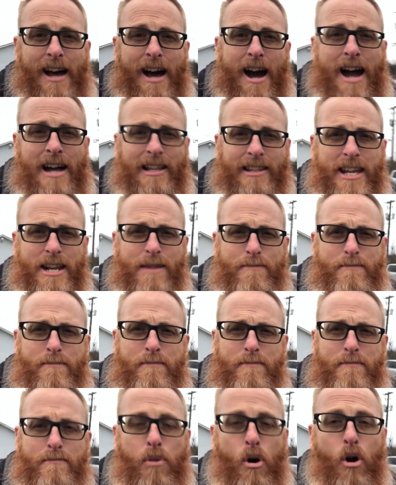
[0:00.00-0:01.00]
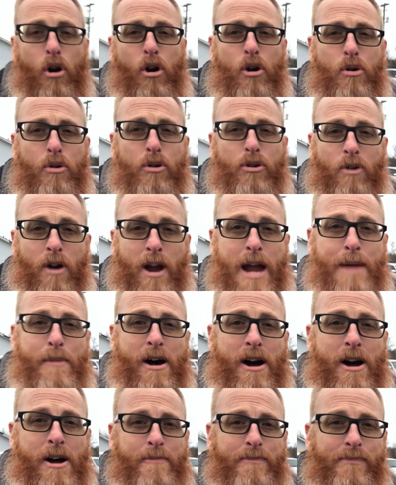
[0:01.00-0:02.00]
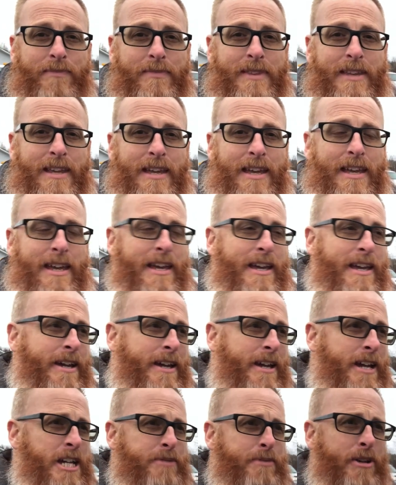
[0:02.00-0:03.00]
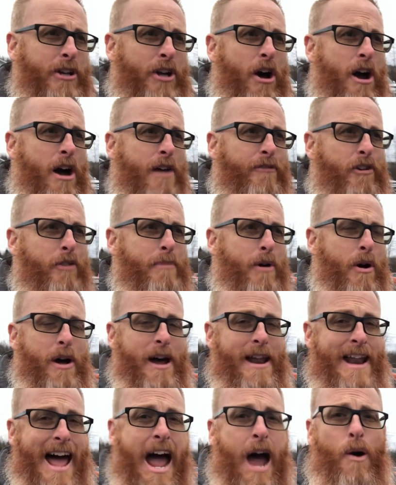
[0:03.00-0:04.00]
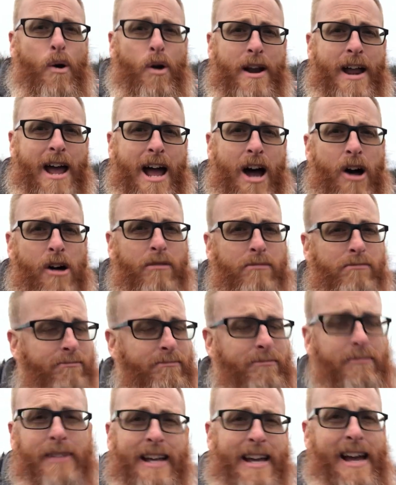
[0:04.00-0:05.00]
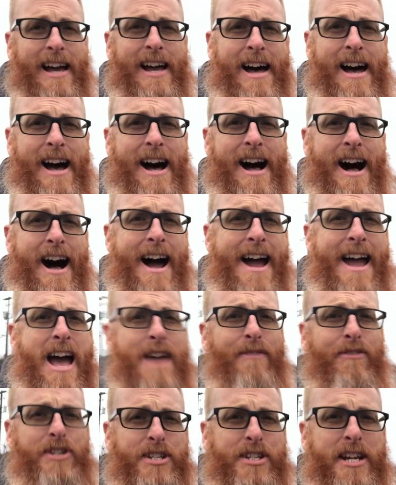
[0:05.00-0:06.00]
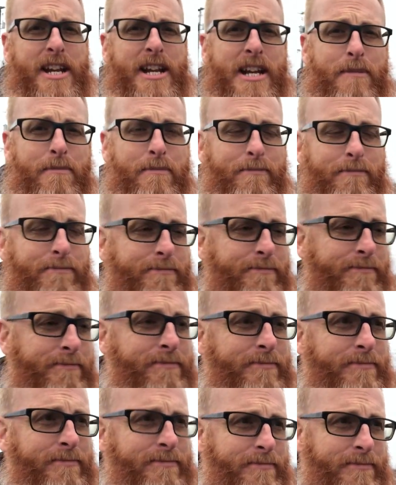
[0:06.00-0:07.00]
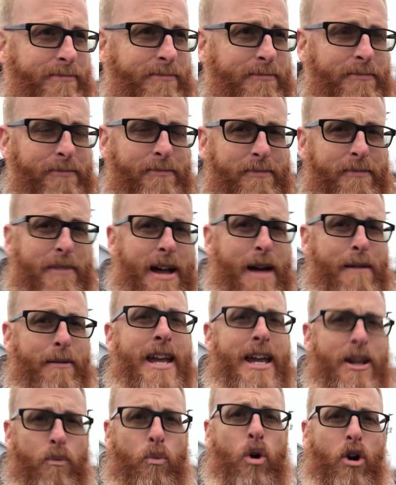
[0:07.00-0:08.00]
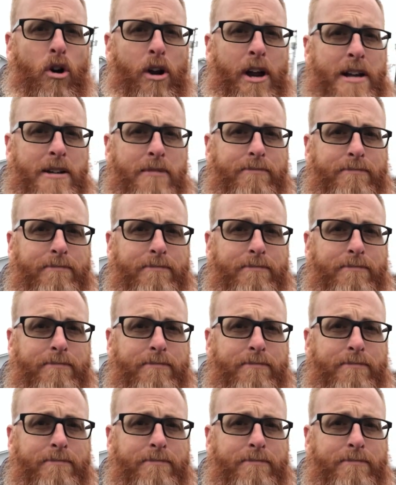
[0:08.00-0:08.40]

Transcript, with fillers: I let him borrow grandma. He's been gone for about an hour now. I haven't seen him. I'm getting worried.